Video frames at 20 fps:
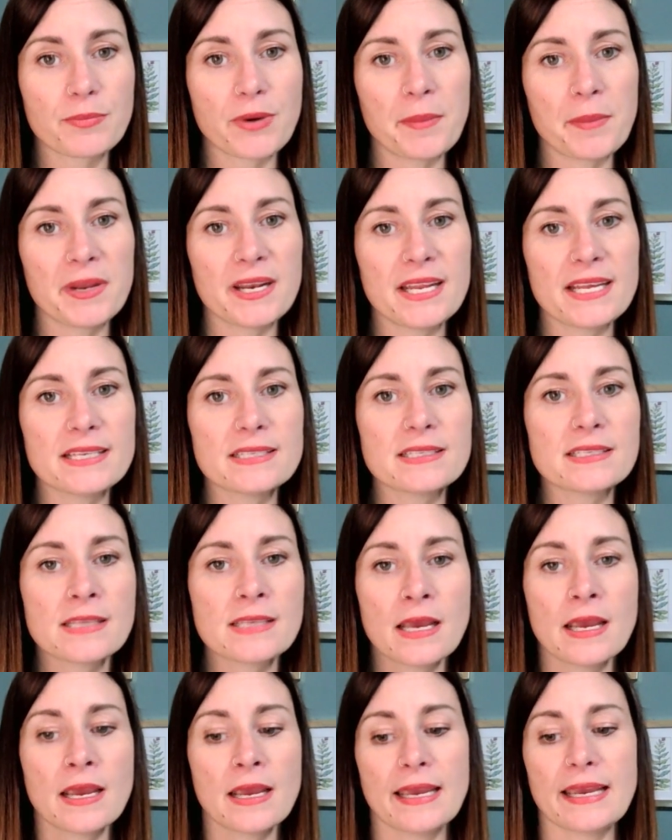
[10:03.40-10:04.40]
remedies.
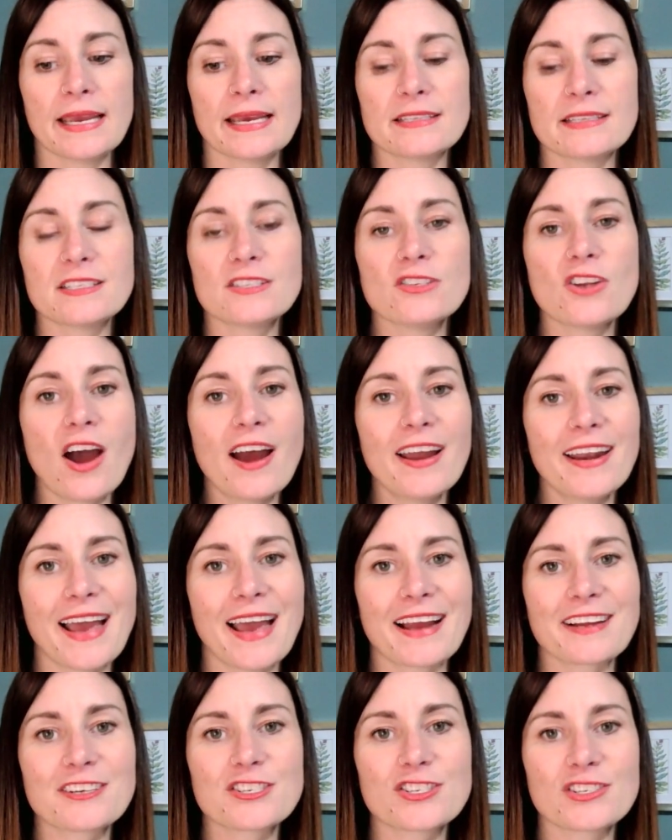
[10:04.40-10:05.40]
It's not
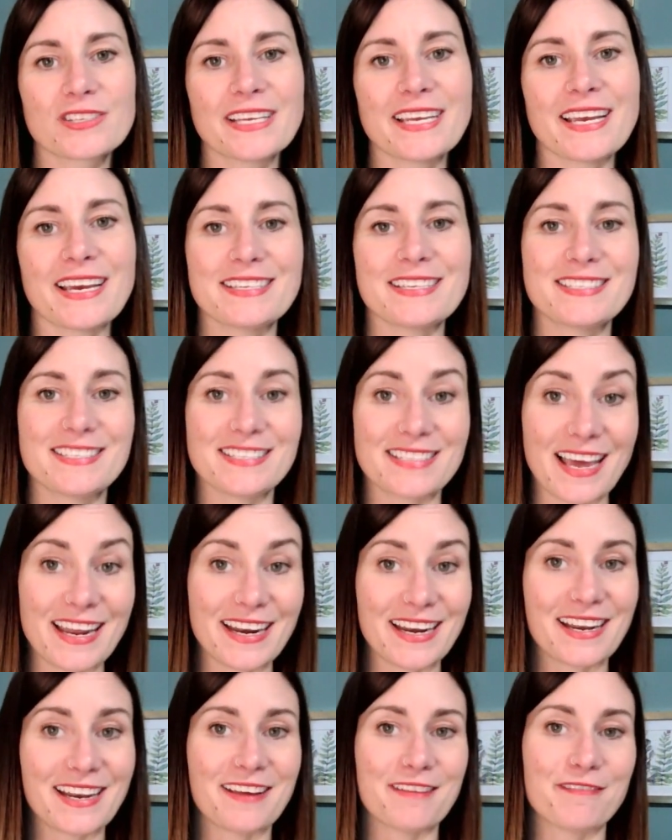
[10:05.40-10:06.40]
actually a
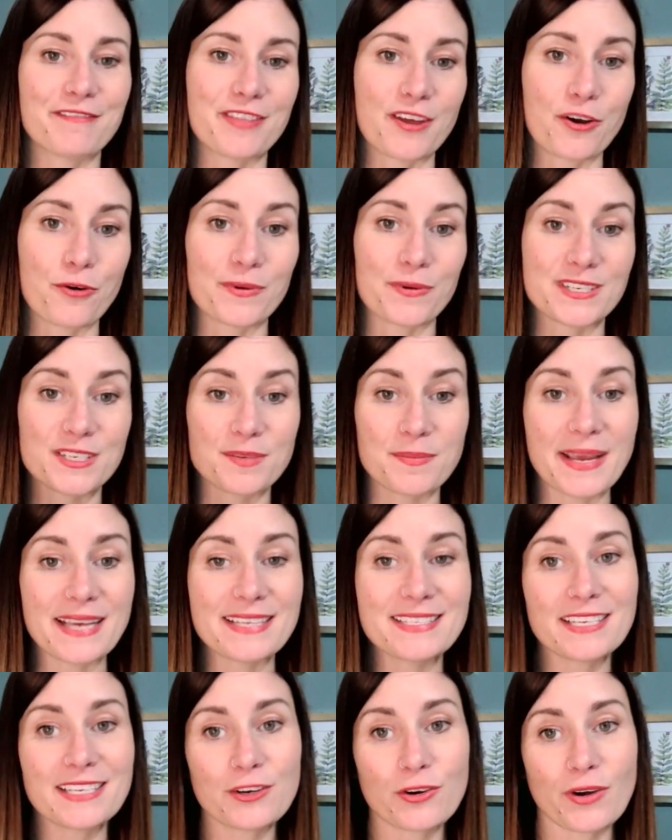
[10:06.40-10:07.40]
sedative, though, which
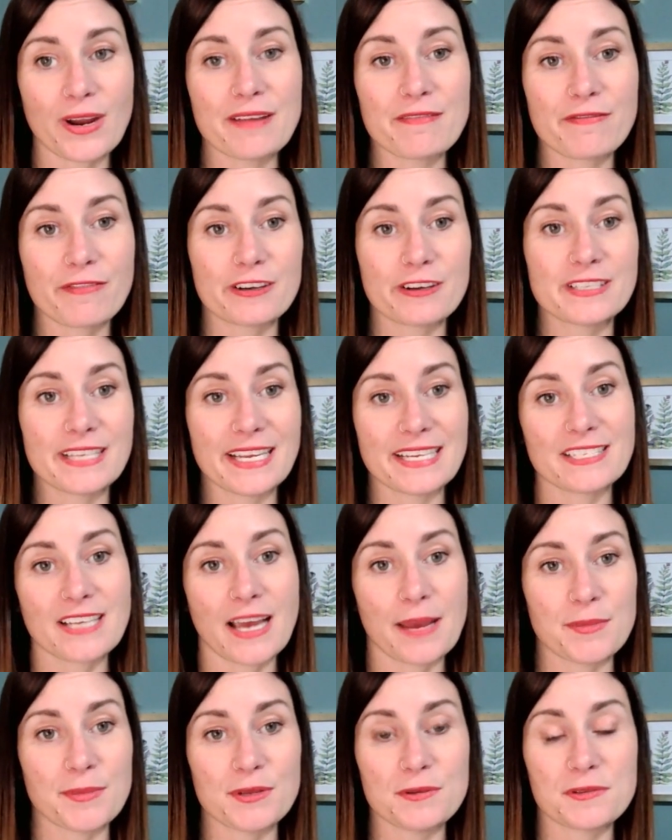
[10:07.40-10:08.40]
makes it great for
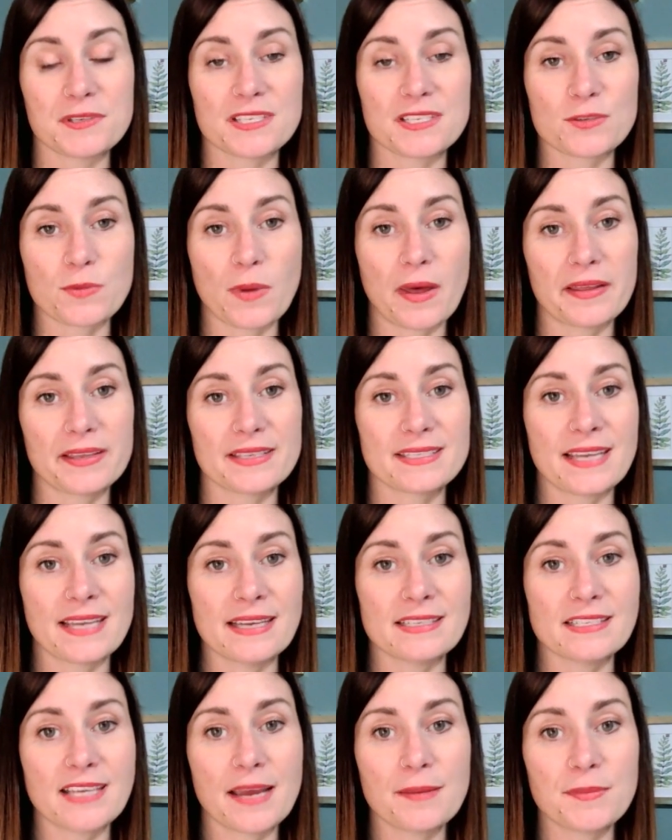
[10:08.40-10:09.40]
daytime use as well as
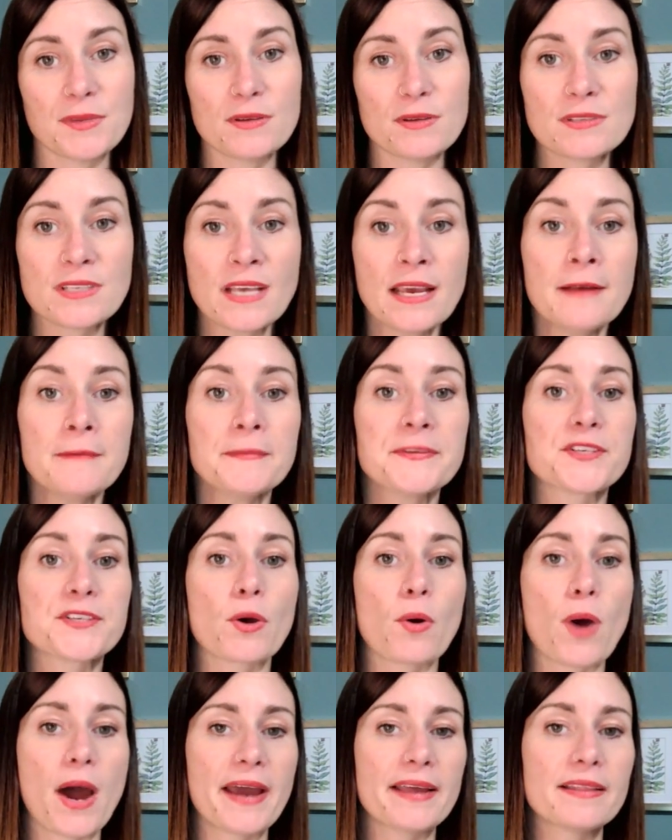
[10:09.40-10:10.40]
nighttime use.
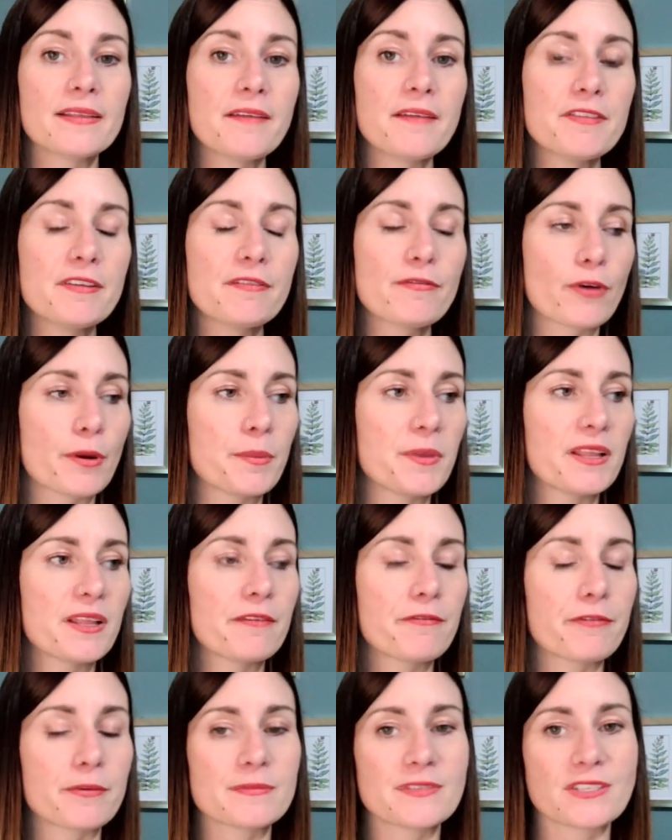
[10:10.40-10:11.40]
So I love the formula
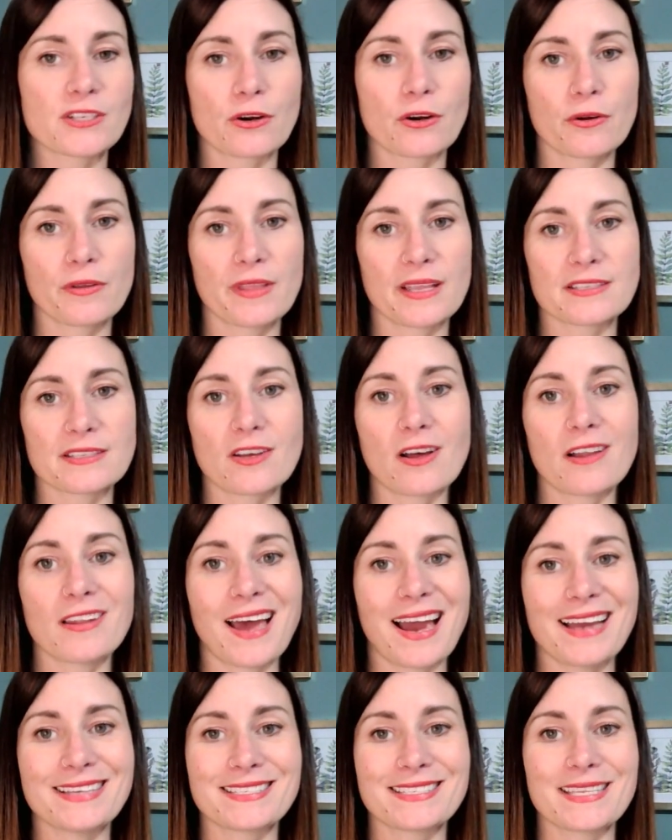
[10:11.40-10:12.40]
from Suro that's called
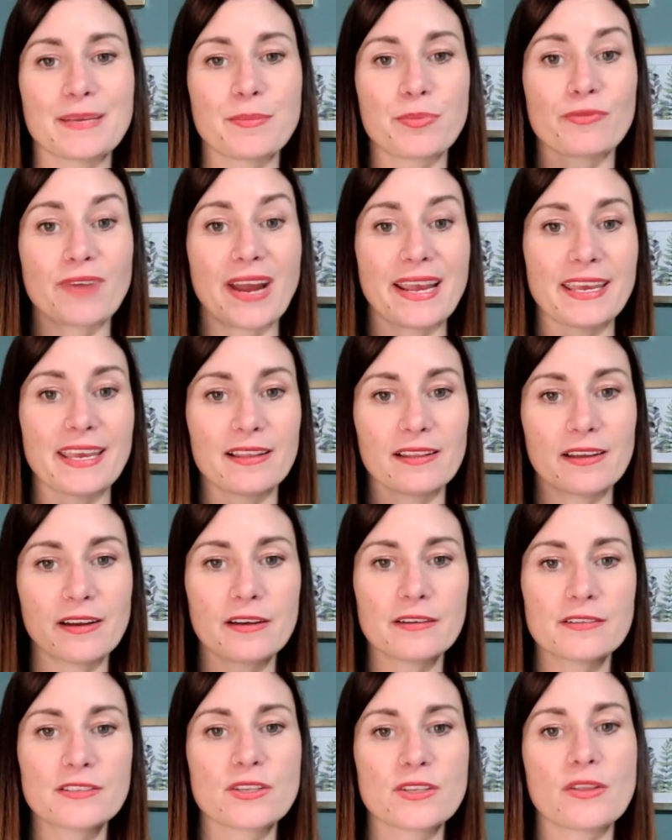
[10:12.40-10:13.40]
I Sleep
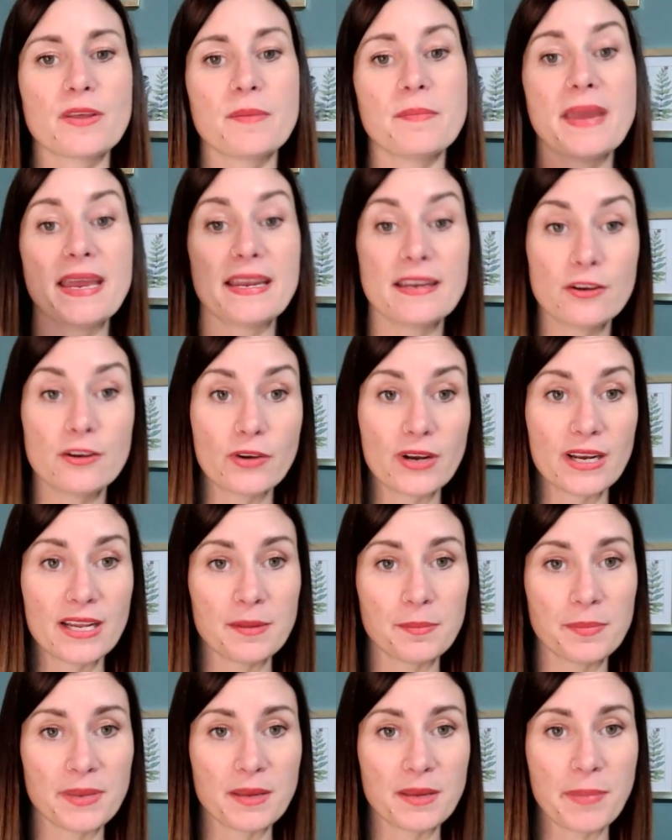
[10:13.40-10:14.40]
Regular. So the main
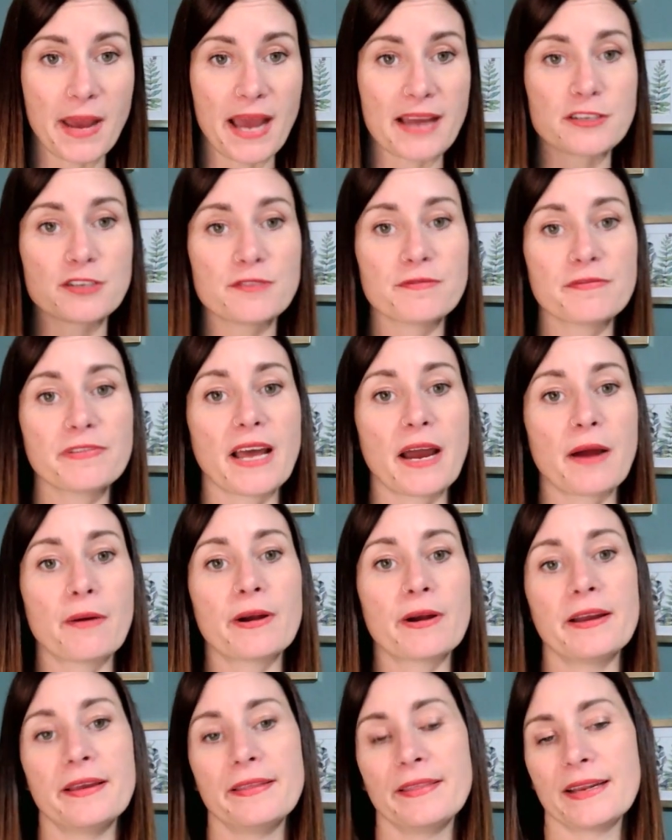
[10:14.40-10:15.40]
ingredient being passion flower,
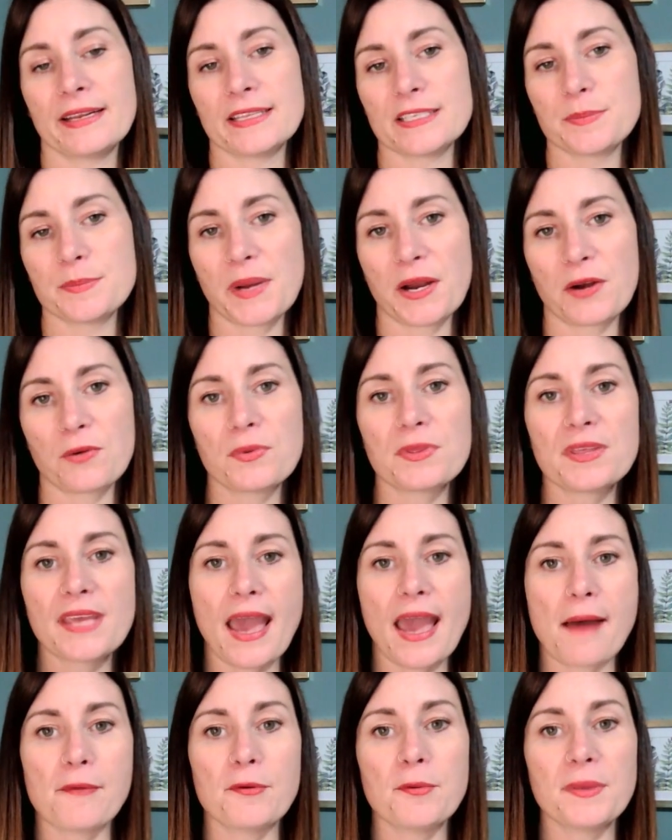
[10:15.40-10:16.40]
and then it's paired with
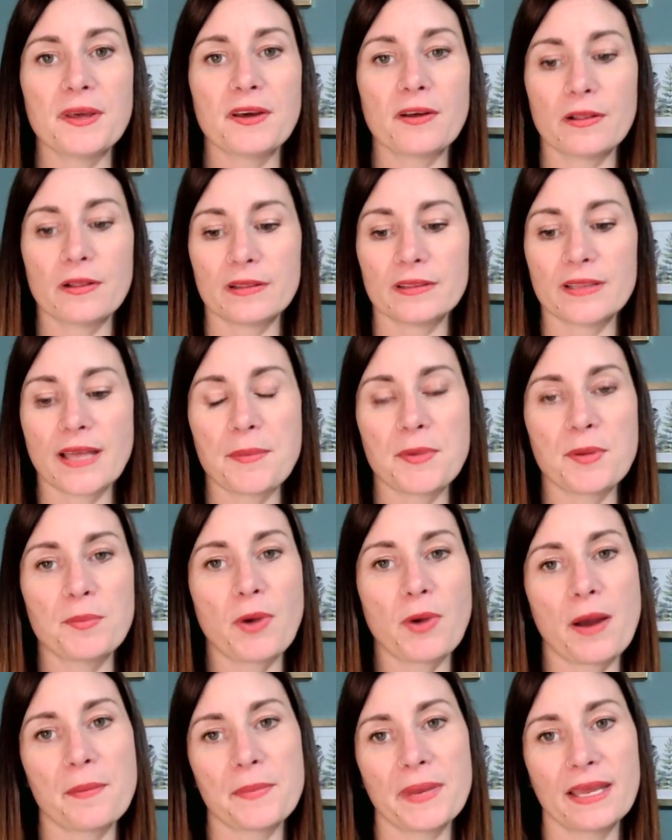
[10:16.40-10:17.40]
chamomile, lemon
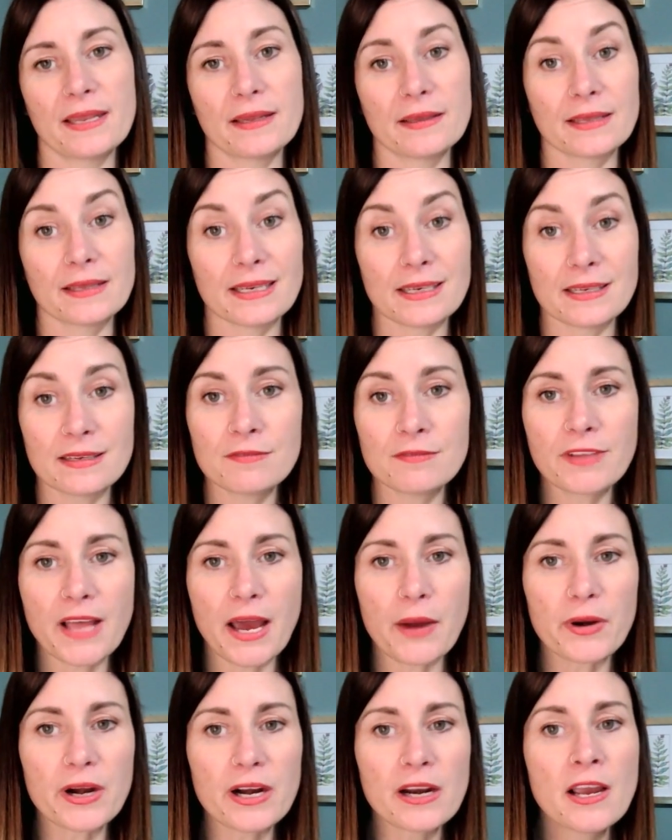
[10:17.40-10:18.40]
balm, and linden
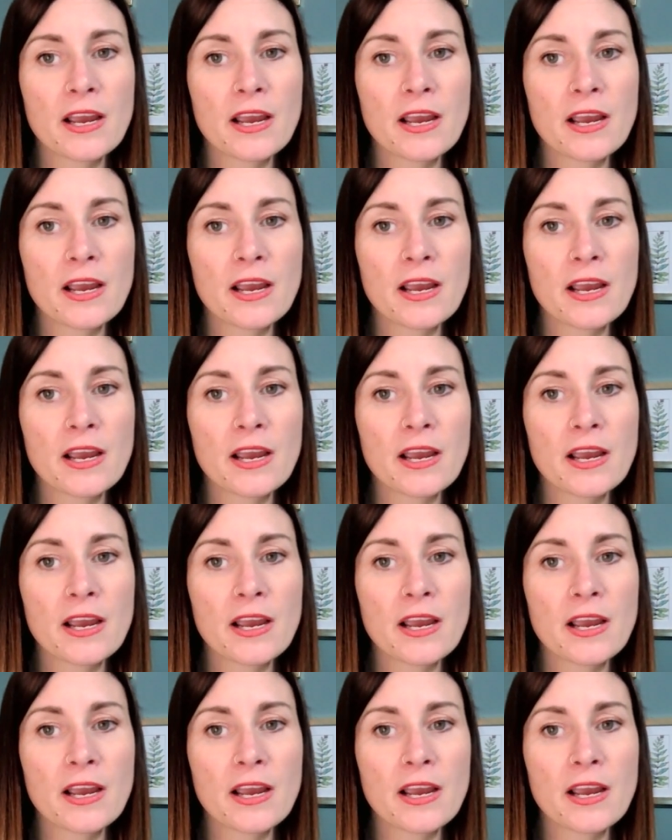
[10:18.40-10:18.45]
flower,